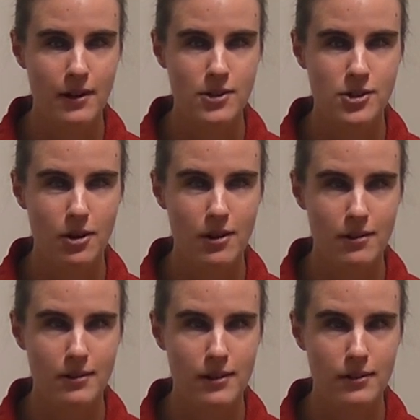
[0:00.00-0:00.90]
school
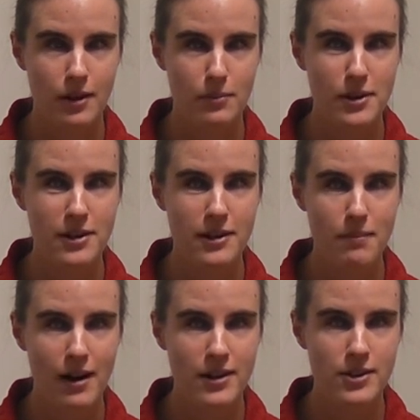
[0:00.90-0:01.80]
and completed
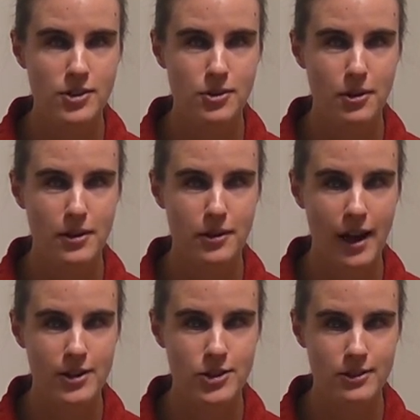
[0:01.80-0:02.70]
my school
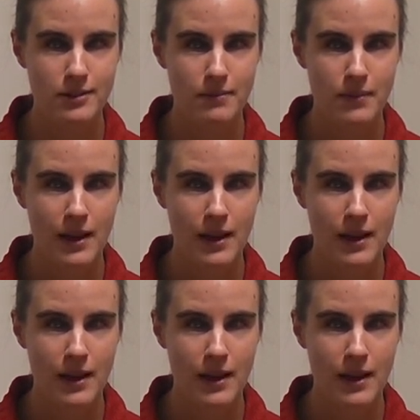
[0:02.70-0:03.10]
education,